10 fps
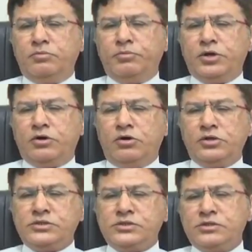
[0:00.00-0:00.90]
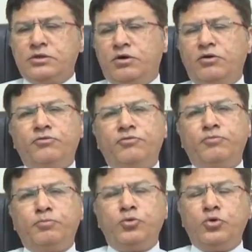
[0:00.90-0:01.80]
because
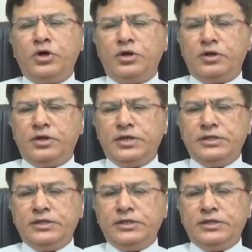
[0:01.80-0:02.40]
of poor